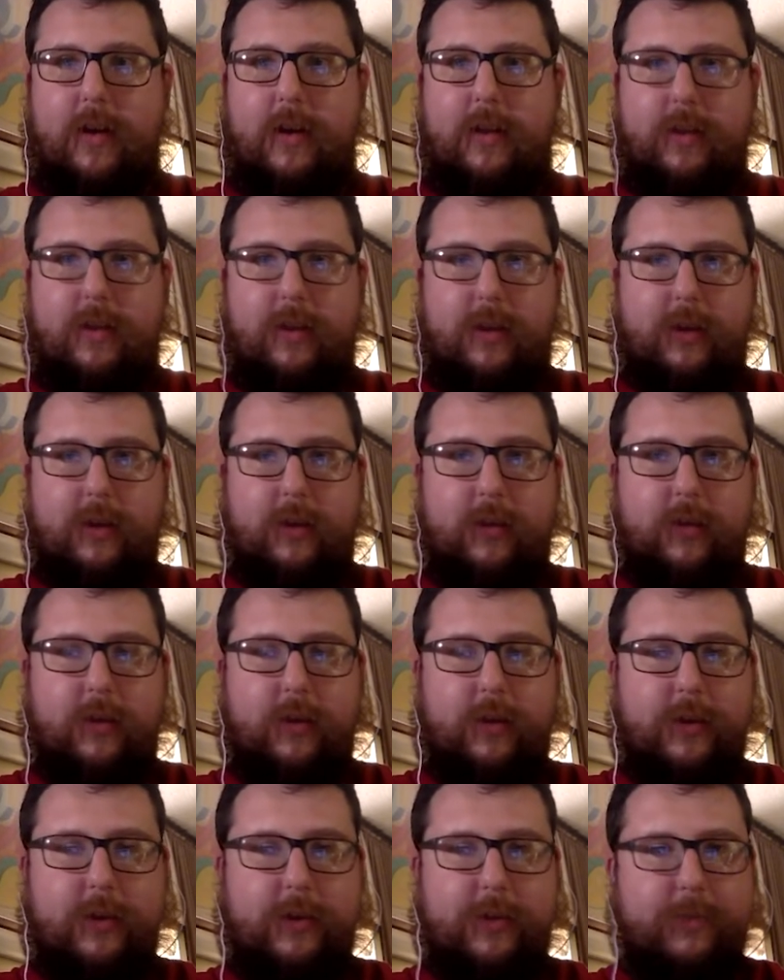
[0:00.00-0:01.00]
These
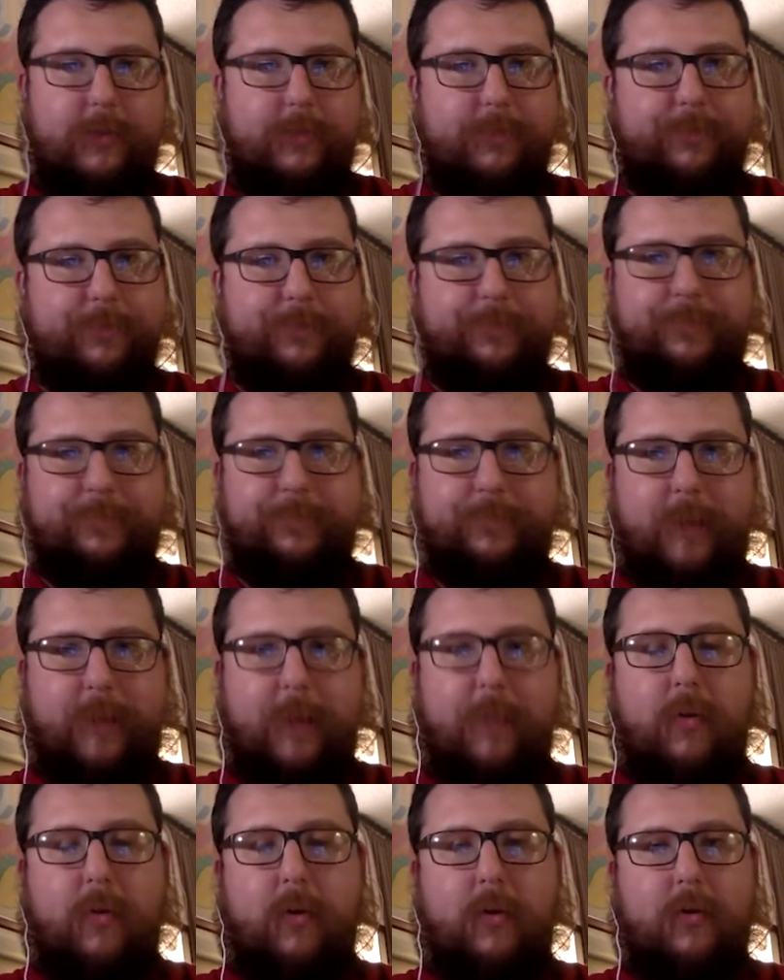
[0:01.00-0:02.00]

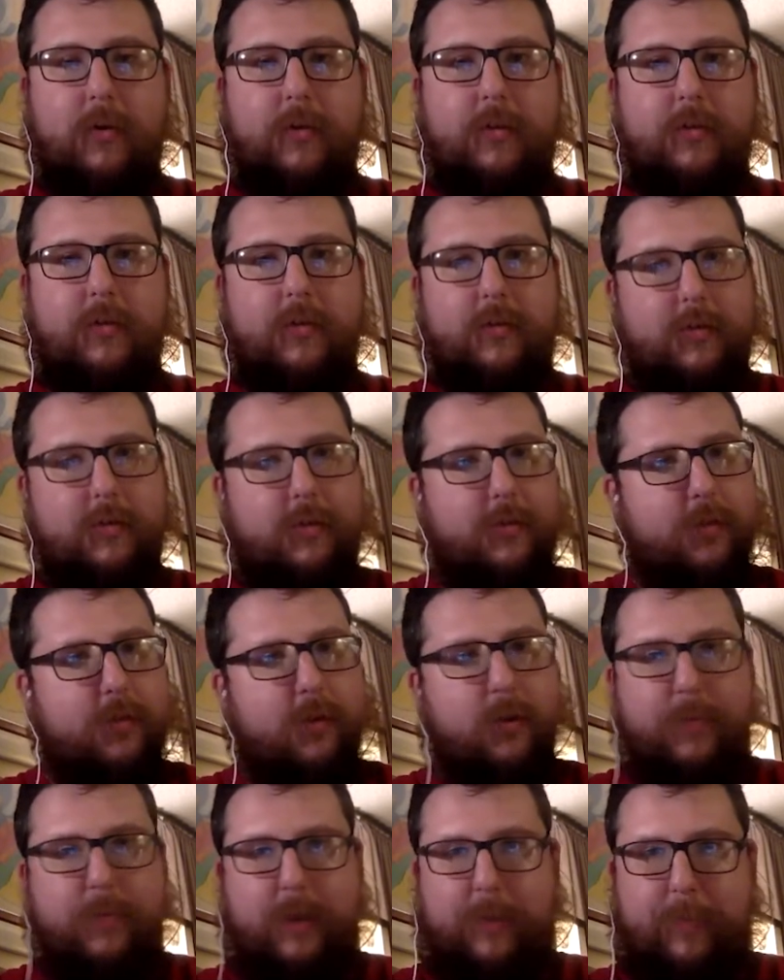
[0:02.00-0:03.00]
numbers,
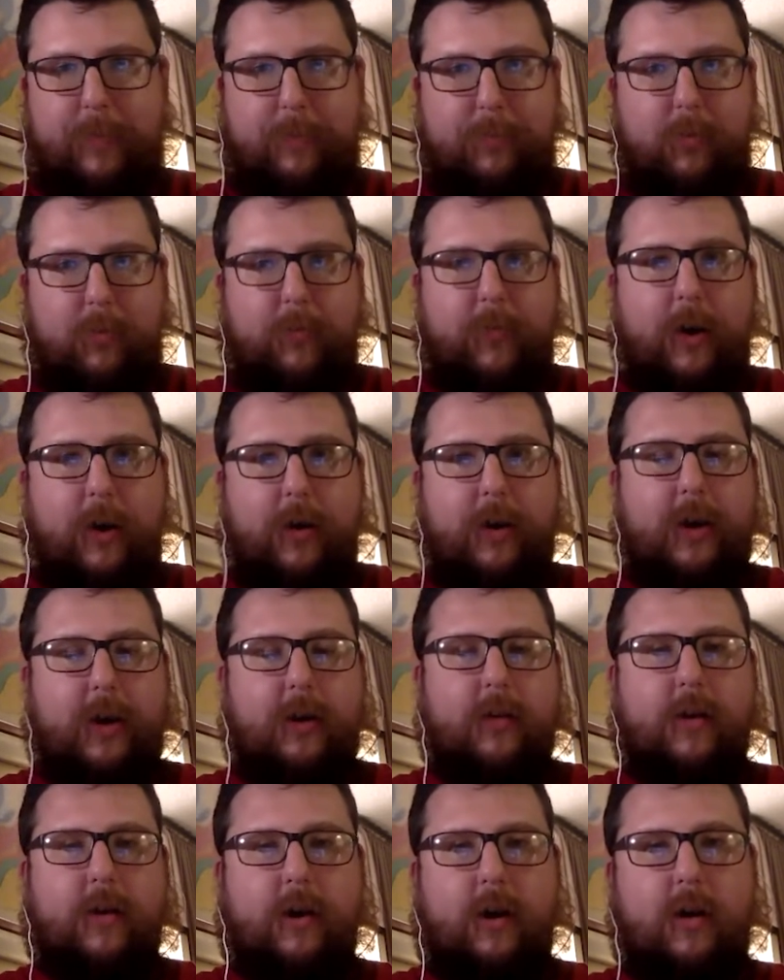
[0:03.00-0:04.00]
so many people
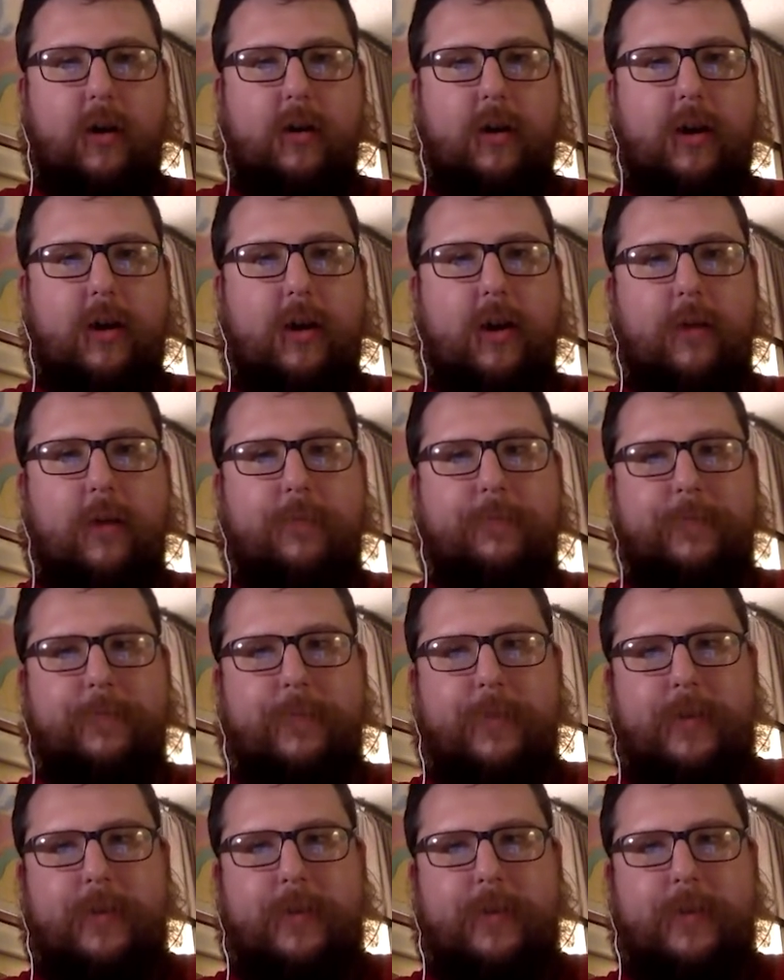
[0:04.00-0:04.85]
voting early. Now,